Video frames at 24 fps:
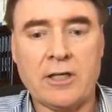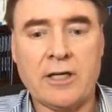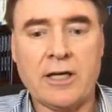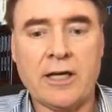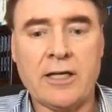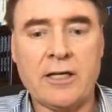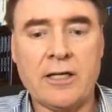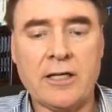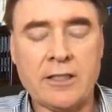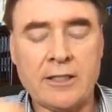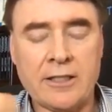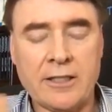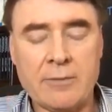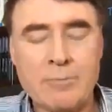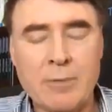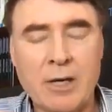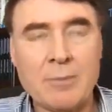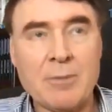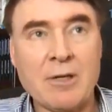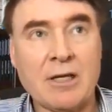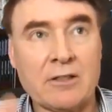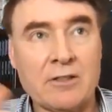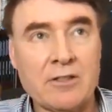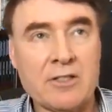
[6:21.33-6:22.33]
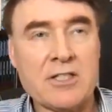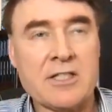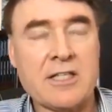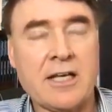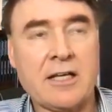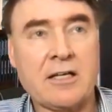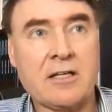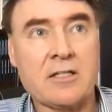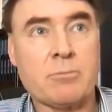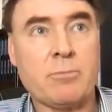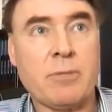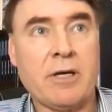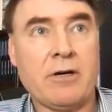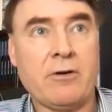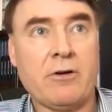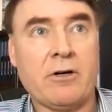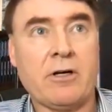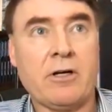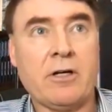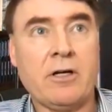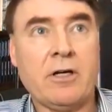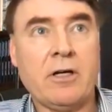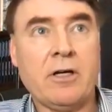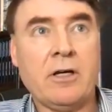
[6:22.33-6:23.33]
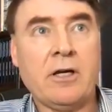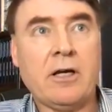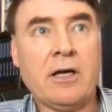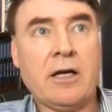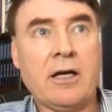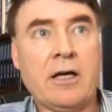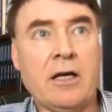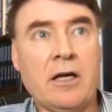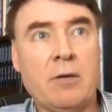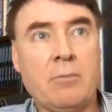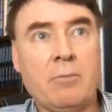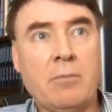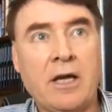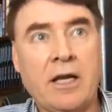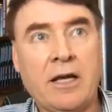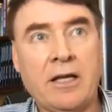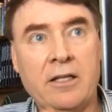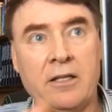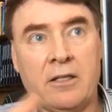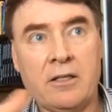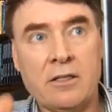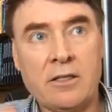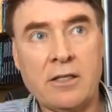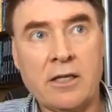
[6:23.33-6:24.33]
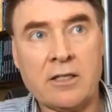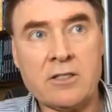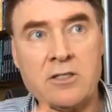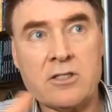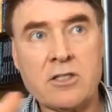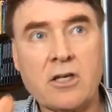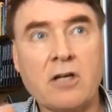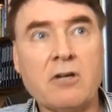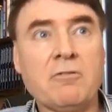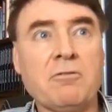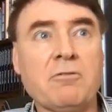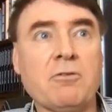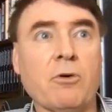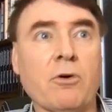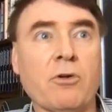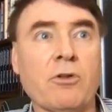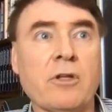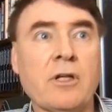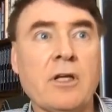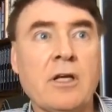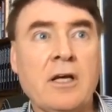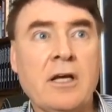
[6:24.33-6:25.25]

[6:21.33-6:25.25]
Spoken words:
and it can maybe understand us better, and so forth.